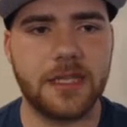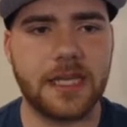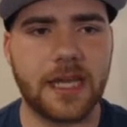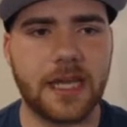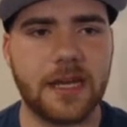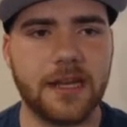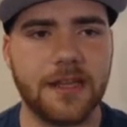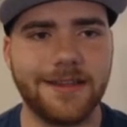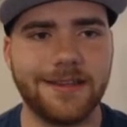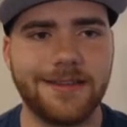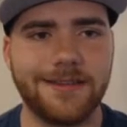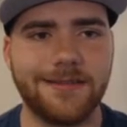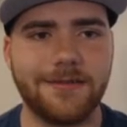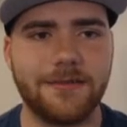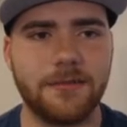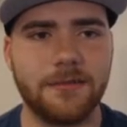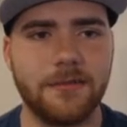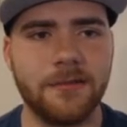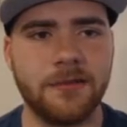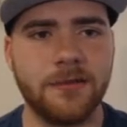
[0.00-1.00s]
of
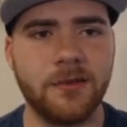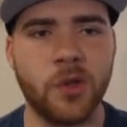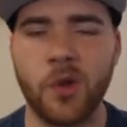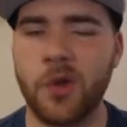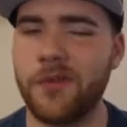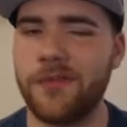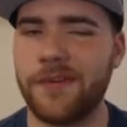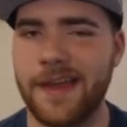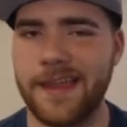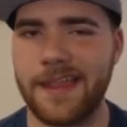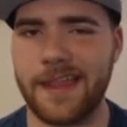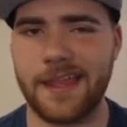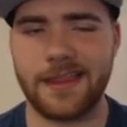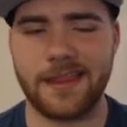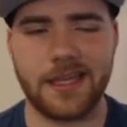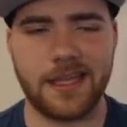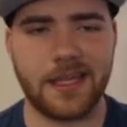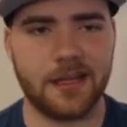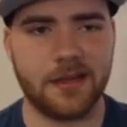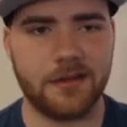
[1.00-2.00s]
nullify that
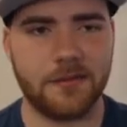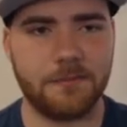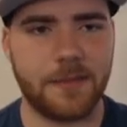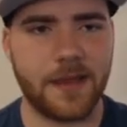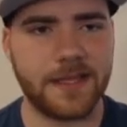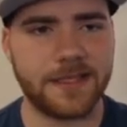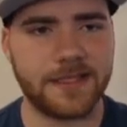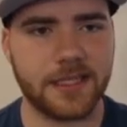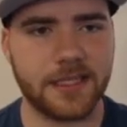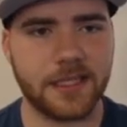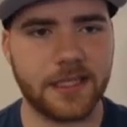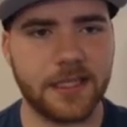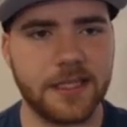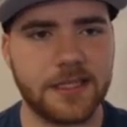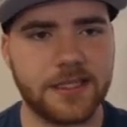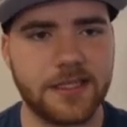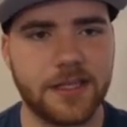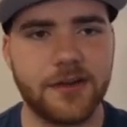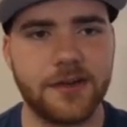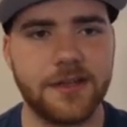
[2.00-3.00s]
thing basically,
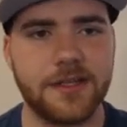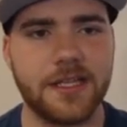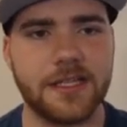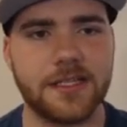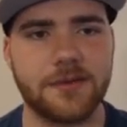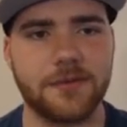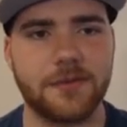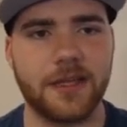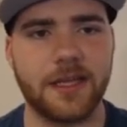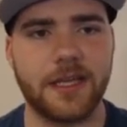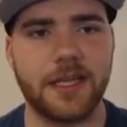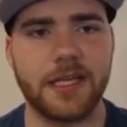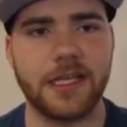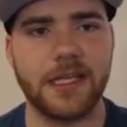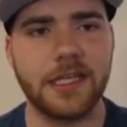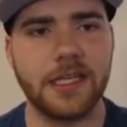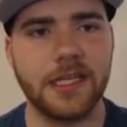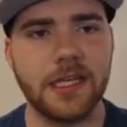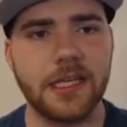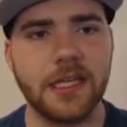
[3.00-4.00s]
so it doesn't
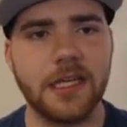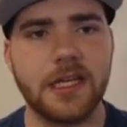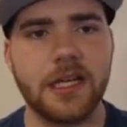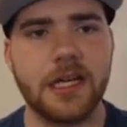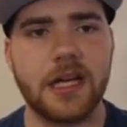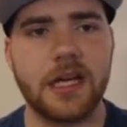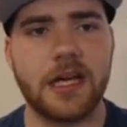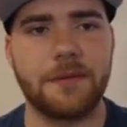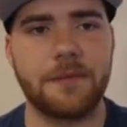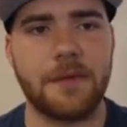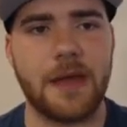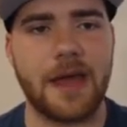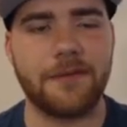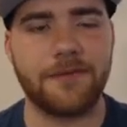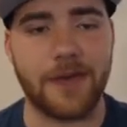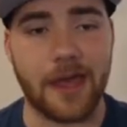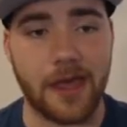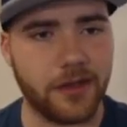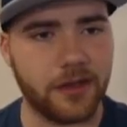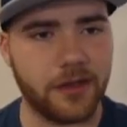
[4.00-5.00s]
really
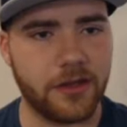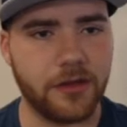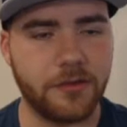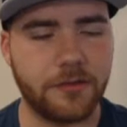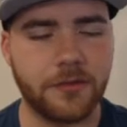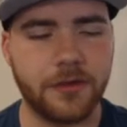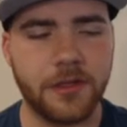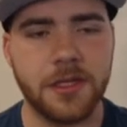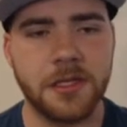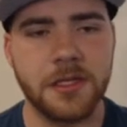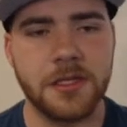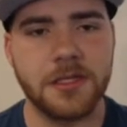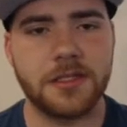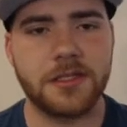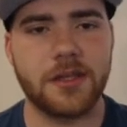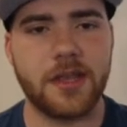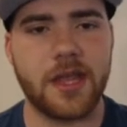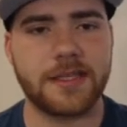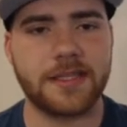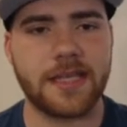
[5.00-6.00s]
have value.
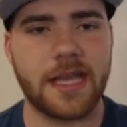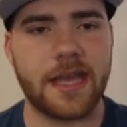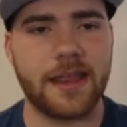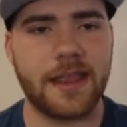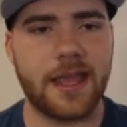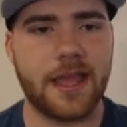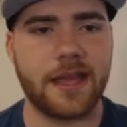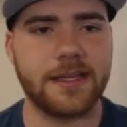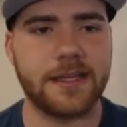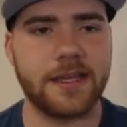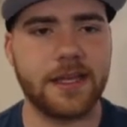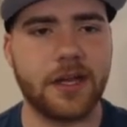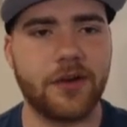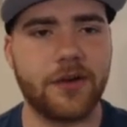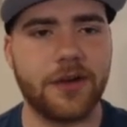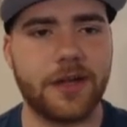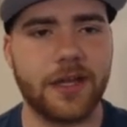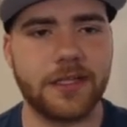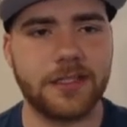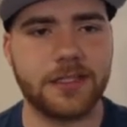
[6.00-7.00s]
So that's kind of the idea
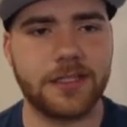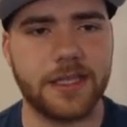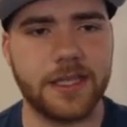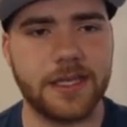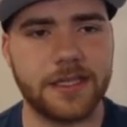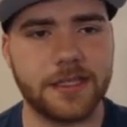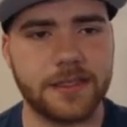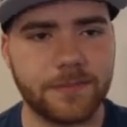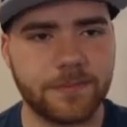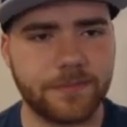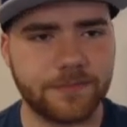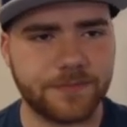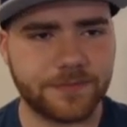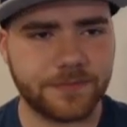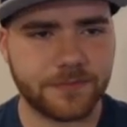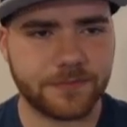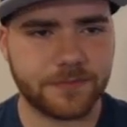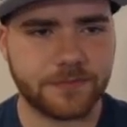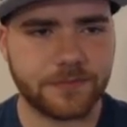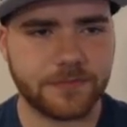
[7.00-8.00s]
going into this.
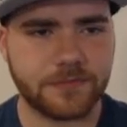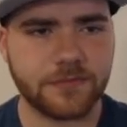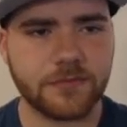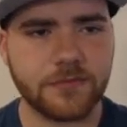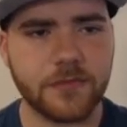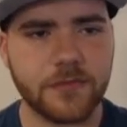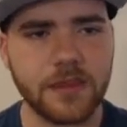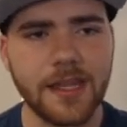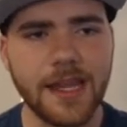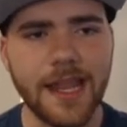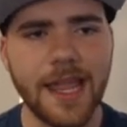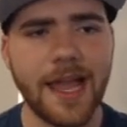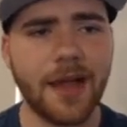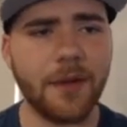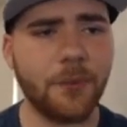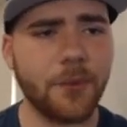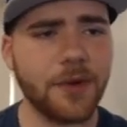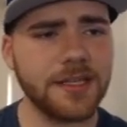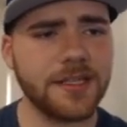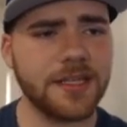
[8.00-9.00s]
I
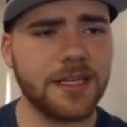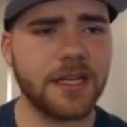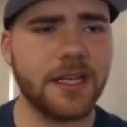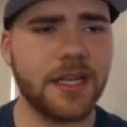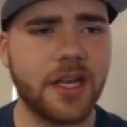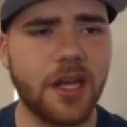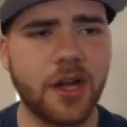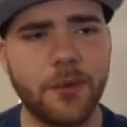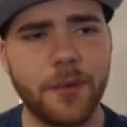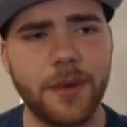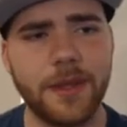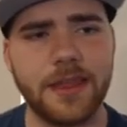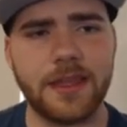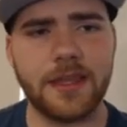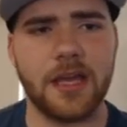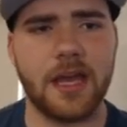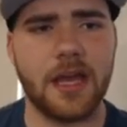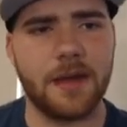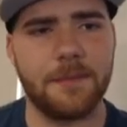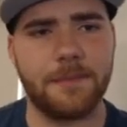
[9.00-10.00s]
was gonna go with
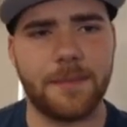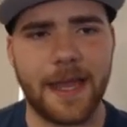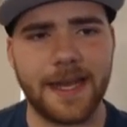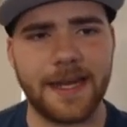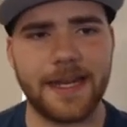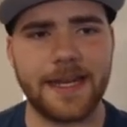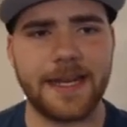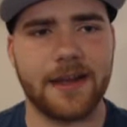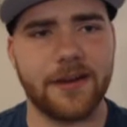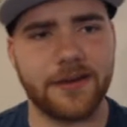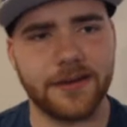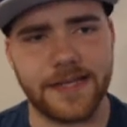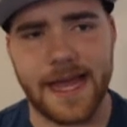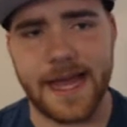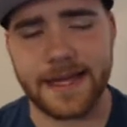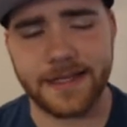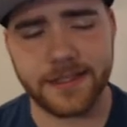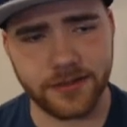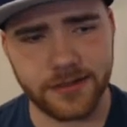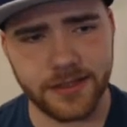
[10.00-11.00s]
Banded
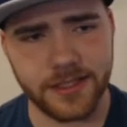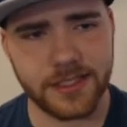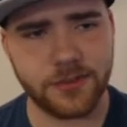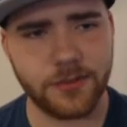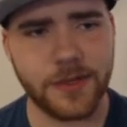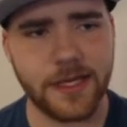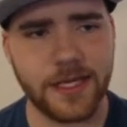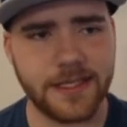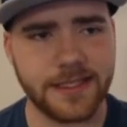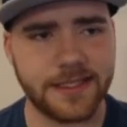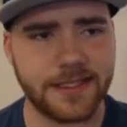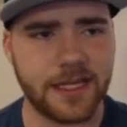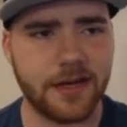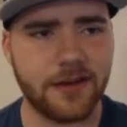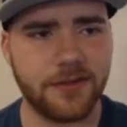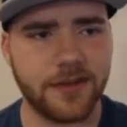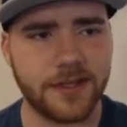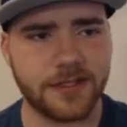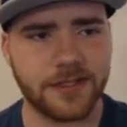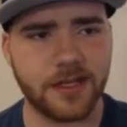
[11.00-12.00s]
Aerodactyl this week instead
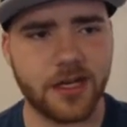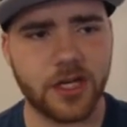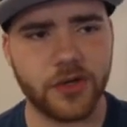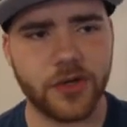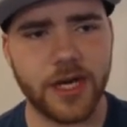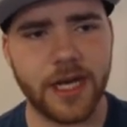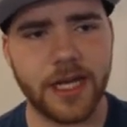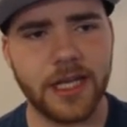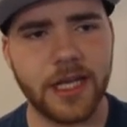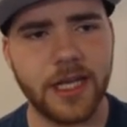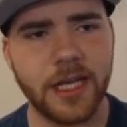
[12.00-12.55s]
of this Darkrai.